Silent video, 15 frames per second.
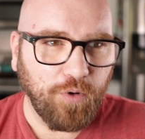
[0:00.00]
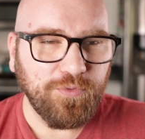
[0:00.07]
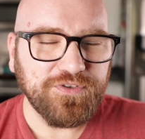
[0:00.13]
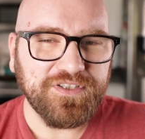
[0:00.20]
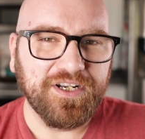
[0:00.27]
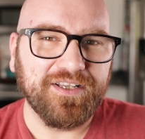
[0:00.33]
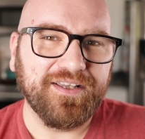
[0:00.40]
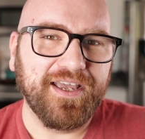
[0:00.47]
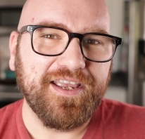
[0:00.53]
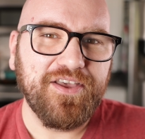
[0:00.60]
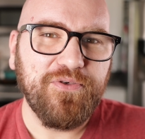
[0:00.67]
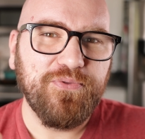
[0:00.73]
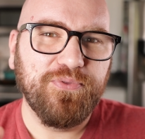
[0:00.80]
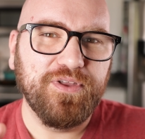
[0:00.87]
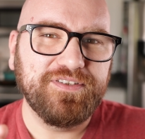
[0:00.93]
Almost kind of
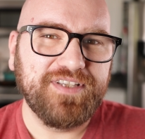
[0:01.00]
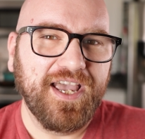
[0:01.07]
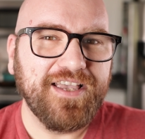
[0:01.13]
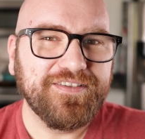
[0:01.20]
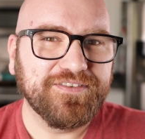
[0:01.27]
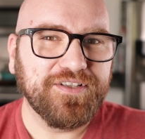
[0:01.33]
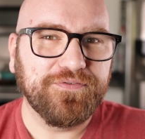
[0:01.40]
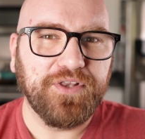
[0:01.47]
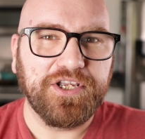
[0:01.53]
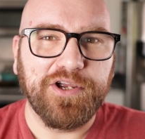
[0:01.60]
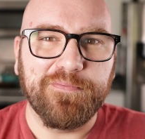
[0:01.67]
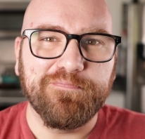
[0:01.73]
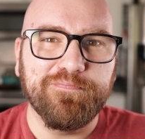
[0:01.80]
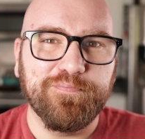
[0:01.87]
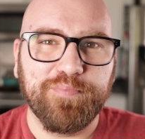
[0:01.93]
like the taste of like a
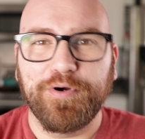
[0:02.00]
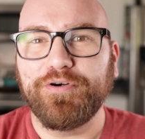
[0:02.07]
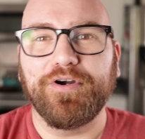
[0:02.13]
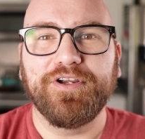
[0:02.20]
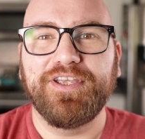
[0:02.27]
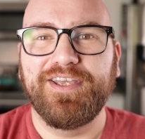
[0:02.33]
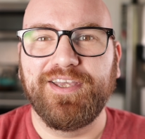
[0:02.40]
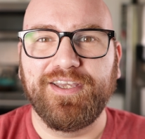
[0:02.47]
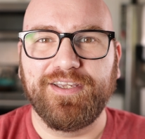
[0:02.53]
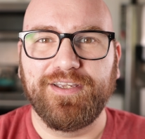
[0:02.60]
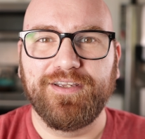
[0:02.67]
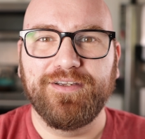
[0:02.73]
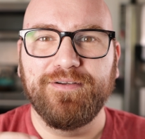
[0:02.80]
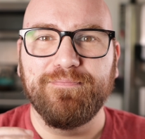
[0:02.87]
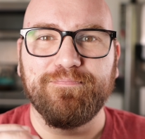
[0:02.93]
Burger
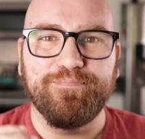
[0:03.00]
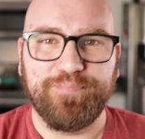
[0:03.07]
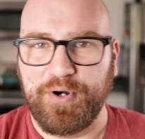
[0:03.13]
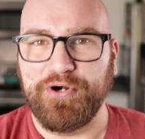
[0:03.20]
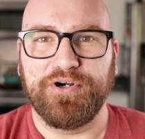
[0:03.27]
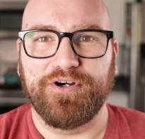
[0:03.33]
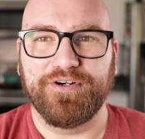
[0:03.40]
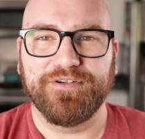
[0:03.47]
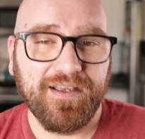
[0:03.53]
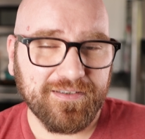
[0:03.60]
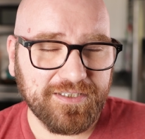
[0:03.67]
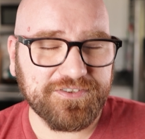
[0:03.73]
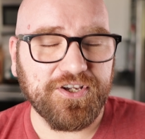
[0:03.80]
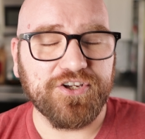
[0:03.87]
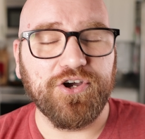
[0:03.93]
King burger.
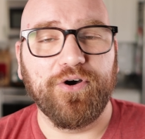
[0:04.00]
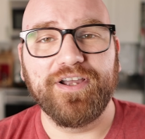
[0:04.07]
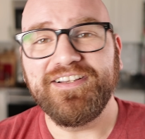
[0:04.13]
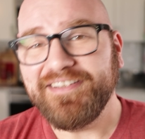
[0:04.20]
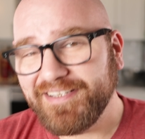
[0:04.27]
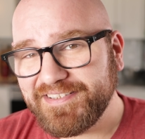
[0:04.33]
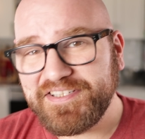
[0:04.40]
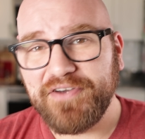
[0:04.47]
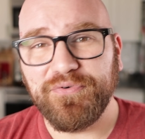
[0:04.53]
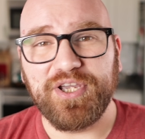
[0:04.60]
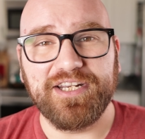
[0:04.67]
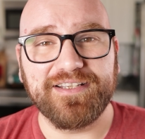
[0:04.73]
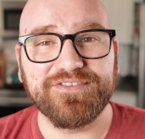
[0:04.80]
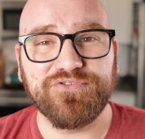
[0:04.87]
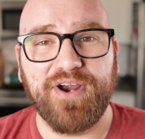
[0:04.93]
Let's get going. Let's see if we
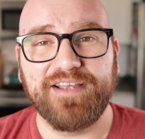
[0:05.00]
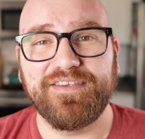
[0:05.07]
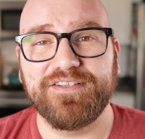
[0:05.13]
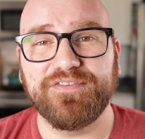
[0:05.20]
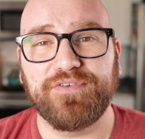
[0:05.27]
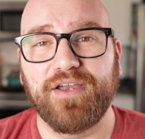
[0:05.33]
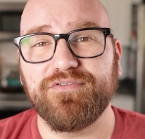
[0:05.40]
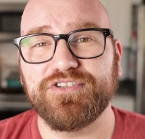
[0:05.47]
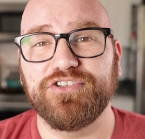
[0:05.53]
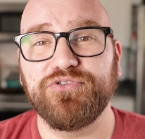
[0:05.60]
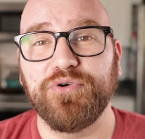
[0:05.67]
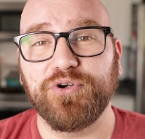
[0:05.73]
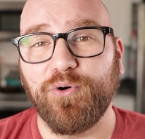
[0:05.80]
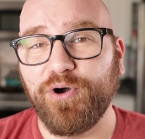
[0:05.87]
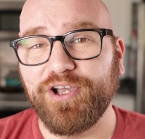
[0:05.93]
can extract these flavors into
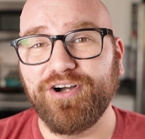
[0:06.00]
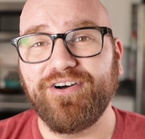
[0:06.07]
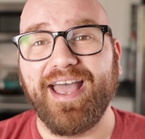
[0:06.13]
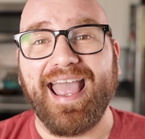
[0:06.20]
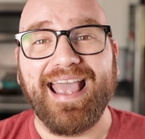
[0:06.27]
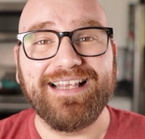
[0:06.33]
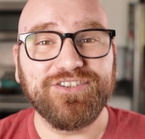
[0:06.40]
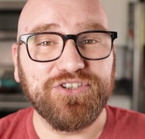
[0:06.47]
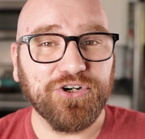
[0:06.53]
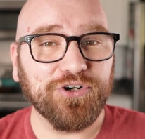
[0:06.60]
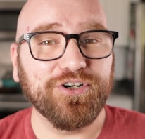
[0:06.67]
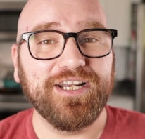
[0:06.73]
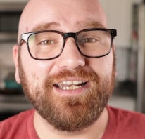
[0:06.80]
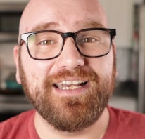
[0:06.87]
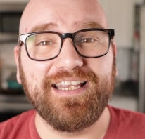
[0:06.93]
an oil and
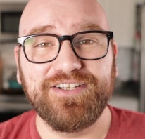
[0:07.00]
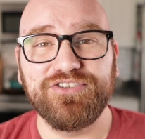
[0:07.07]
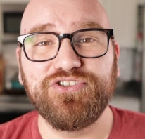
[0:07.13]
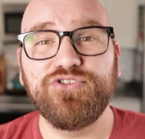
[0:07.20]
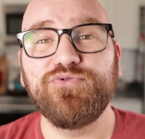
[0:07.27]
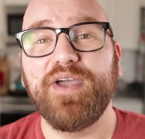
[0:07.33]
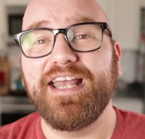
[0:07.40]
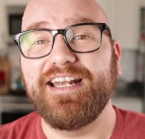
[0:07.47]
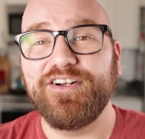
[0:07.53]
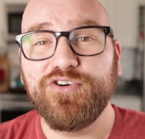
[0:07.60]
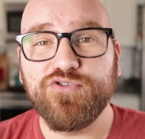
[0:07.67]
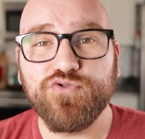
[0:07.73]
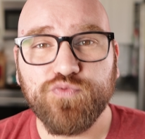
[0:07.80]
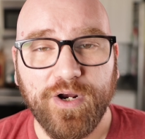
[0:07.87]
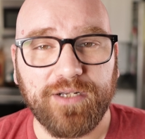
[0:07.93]
turn it into an
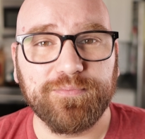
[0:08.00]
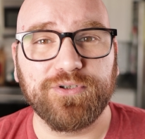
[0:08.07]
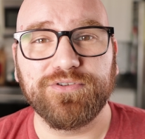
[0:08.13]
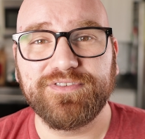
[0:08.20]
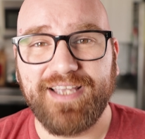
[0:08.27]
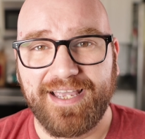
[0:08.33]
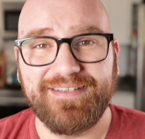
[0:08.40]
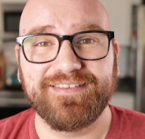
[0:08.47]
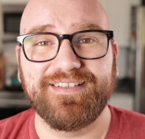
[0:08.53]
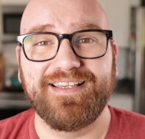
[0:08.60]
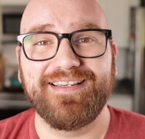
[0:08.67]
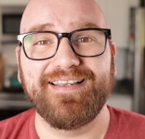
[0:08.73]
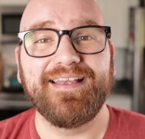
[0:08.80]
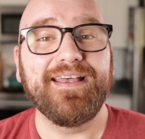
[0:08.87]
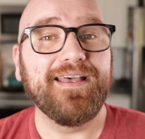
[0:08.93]
incredible
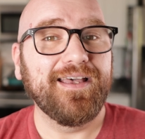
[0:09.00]
tasting